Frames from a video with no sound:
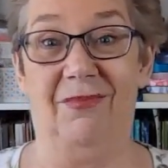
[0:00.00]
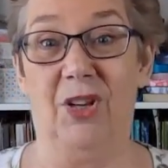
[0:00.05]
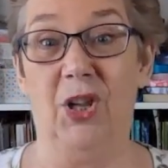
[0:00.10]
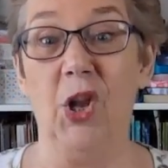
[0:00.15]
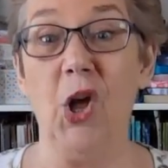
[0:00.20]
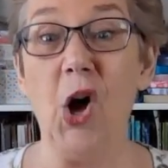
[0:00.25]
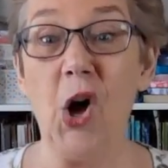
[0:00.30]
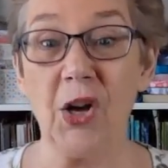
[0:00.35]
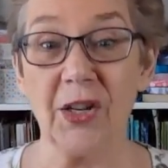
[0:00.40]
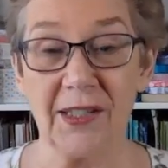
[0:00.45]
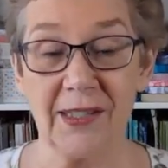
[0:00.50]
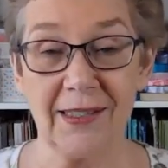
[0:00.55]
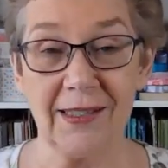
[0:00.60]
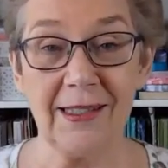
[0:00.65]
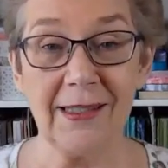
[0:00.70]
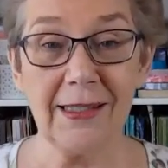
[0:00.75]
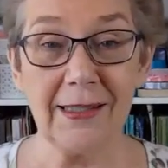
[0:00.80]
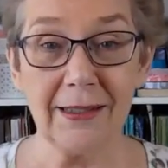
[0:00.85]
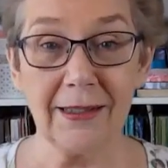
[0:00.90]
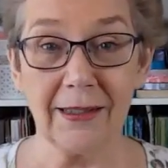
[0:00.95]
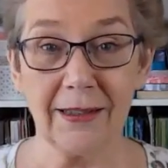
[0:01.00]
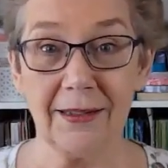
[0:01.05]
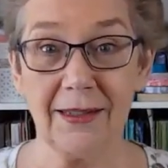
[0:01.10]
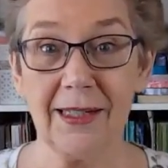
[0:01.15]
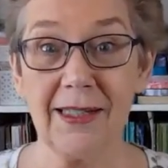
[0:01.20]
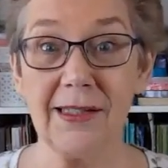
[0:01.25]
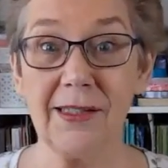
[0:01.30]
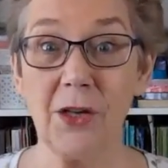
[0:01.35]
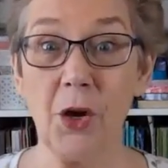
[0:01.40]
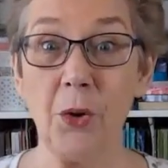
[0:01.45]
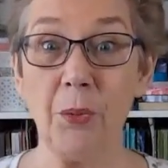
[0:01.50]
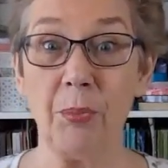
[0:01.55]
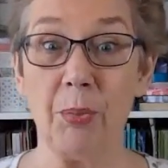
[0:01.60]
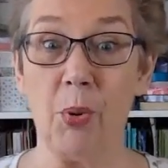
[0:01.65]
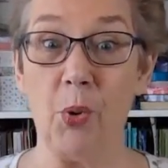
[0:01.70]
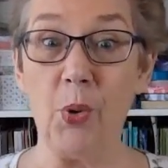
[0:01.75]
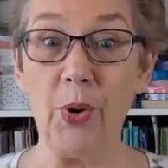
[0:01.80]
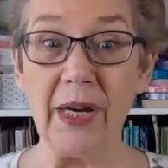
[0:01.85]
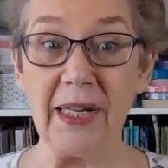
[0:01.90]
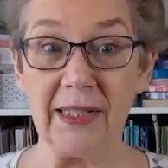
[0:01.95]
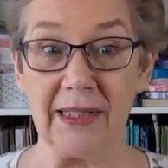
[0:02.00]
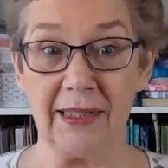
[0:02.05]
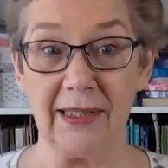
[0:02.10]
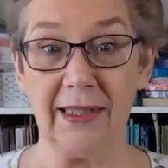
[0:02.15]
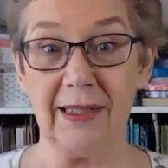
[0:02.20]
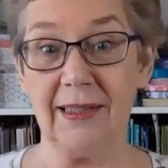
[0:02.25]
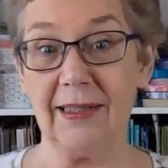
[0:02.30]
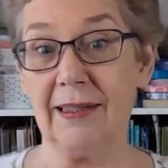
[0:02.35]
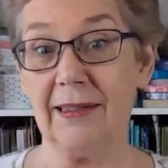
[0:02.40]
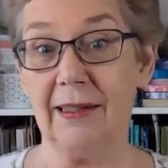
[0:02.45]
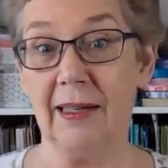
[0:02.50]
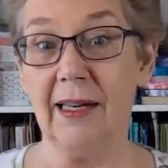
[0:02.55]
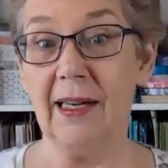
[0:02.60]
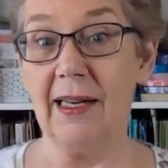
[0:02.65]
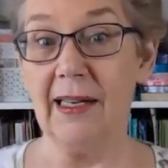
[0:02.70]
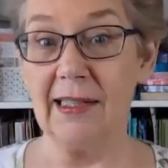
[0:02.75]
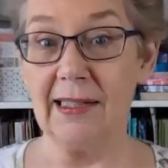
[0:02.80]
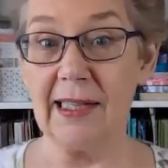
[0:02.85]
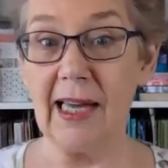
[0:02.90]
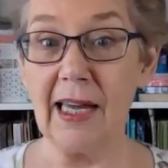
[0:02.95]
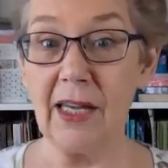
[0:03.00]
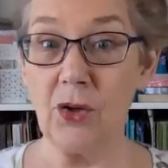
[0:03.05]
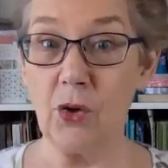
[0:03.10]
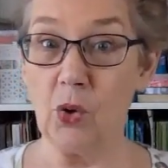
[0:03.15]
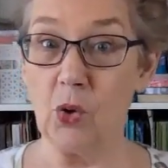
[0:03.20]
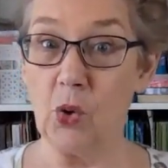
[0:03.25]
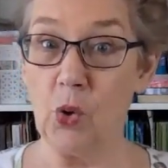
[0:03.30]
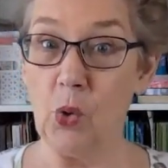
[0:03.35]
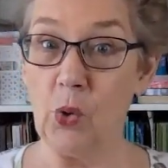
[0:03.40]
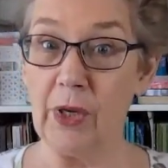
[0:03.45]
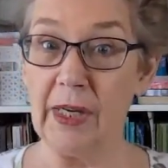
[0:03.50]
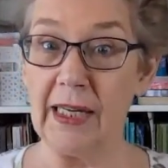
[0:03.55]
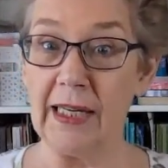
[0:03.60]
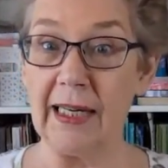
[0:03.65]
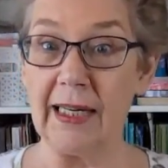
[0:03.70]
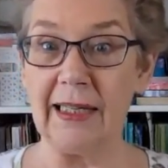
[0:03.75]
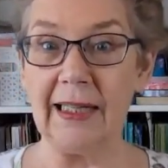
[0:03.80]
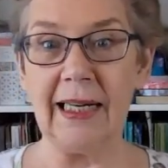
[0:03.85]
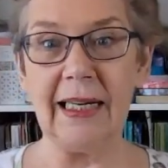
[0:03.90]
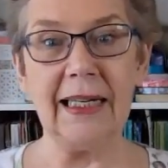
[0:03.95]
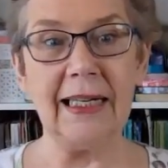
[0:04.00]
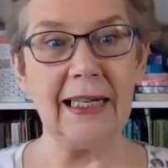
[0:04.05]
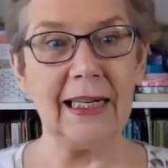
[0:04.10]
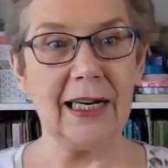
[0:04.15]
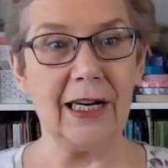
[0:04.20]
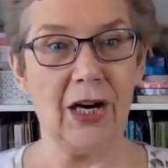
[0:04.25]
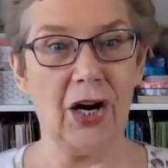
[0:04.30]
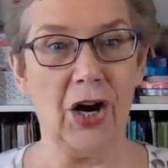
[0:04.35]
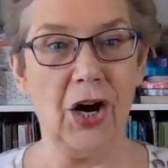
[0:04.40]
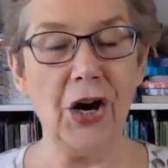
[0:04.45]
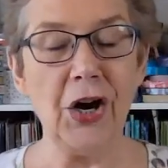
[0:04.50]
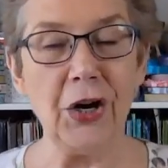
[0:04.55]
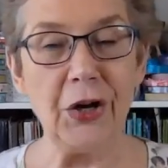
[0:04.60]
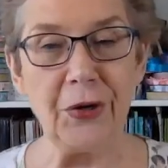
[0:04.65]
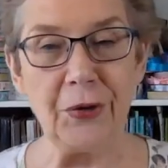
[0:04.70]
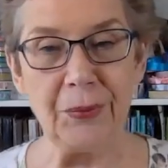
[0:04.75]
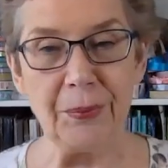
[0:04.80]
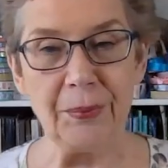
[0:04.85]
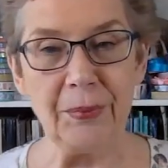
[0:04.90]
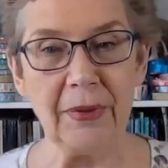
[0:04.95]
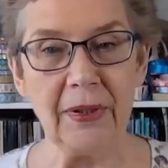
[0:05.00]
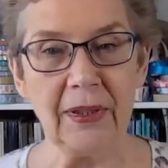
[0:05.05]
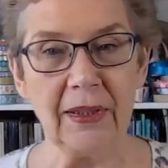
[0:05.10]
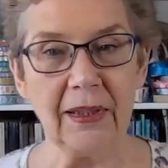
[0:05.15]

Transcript: lost, isn't it? There's no point in saying you're cooking and eating at home